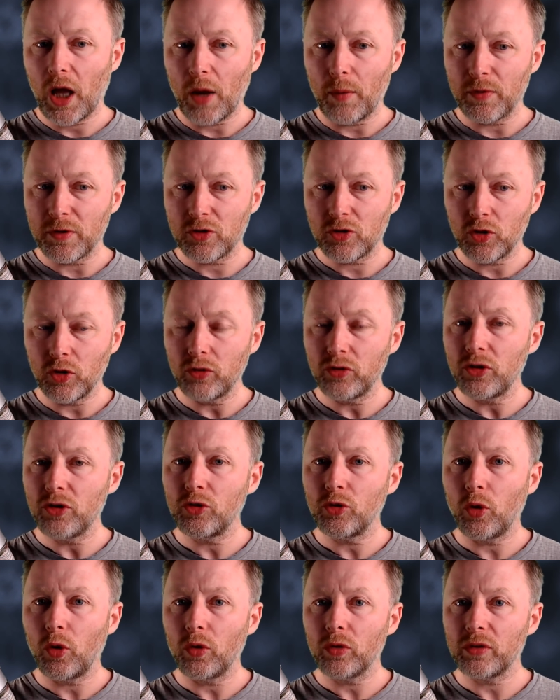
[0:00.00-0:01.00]
It was good
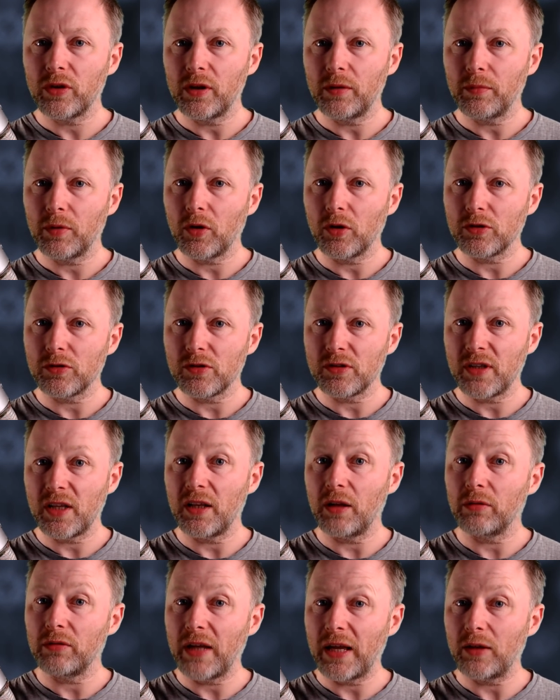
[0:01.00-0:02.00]
to talk to them because
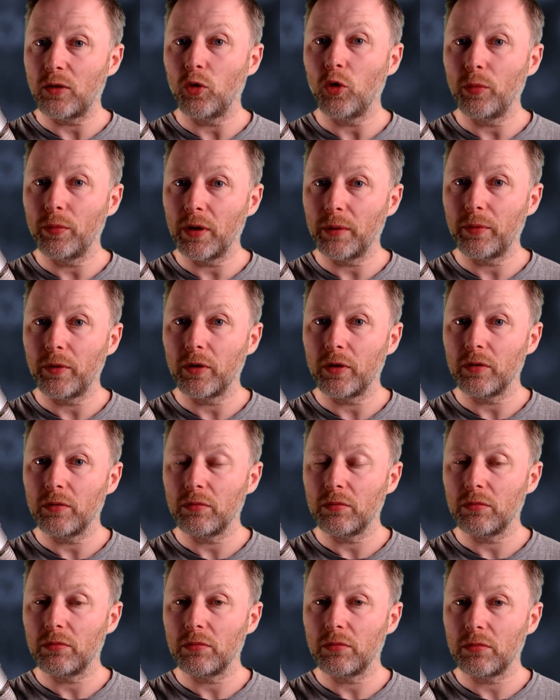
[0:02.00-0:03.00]
they're dead open about
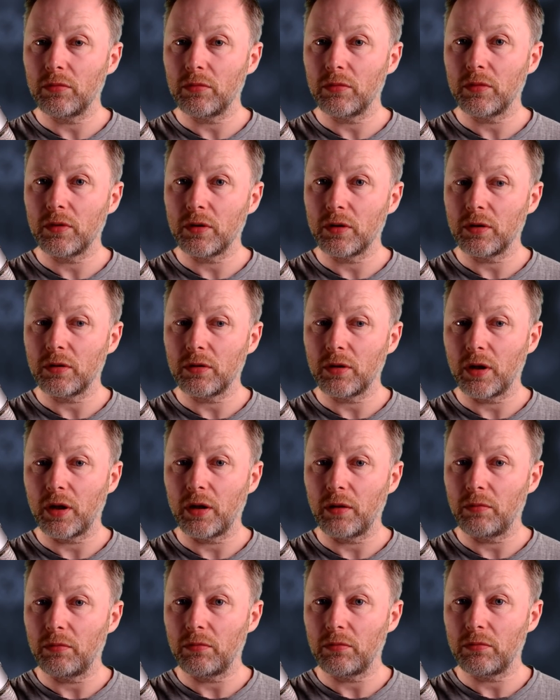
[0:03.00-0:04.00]

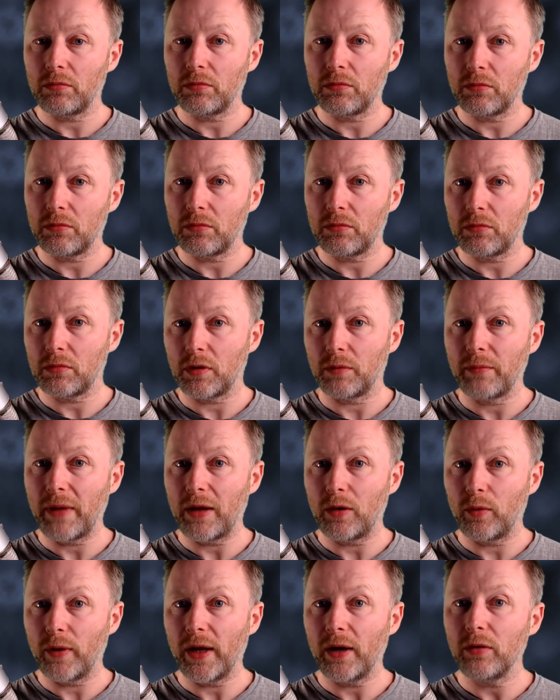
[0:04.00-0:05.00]
their
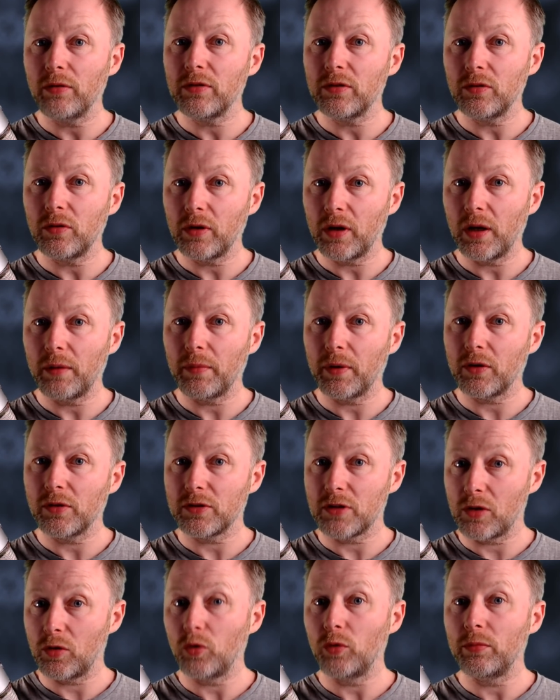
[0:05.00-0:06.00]
mental health and all that
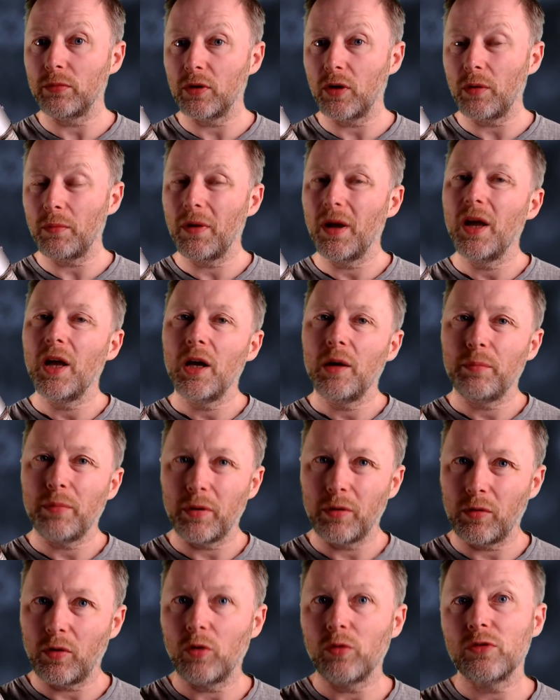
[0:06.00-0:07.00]
because they'd opened up,
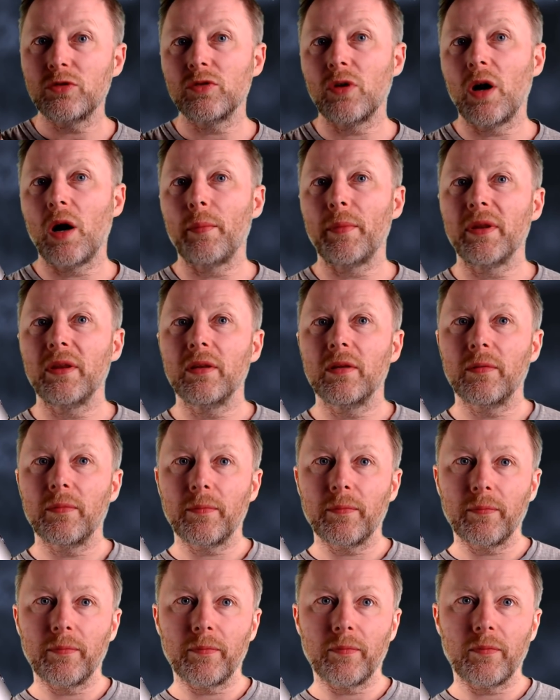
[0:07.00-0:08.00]
but they're also humming
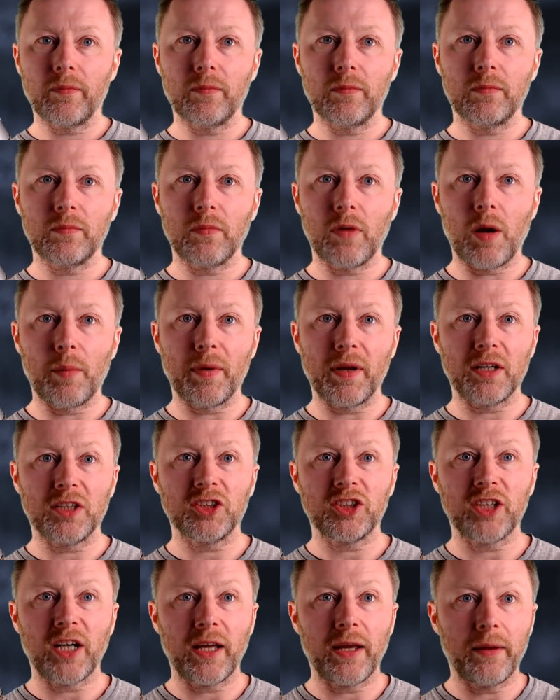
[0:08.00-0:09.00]
a
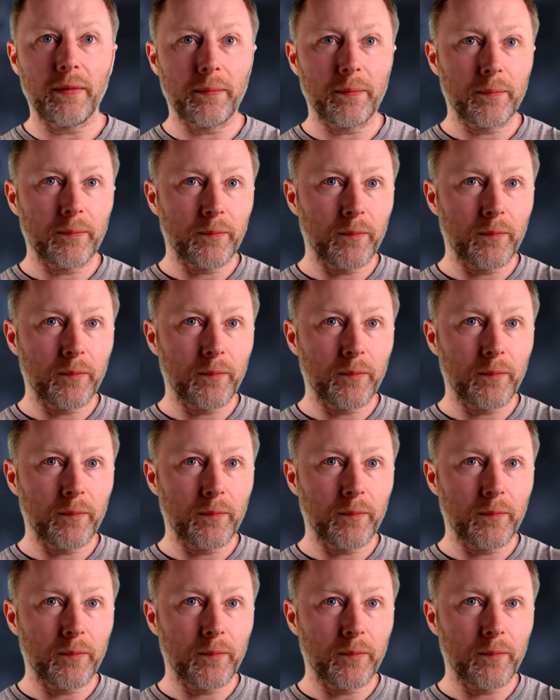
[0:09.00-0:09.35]
shite.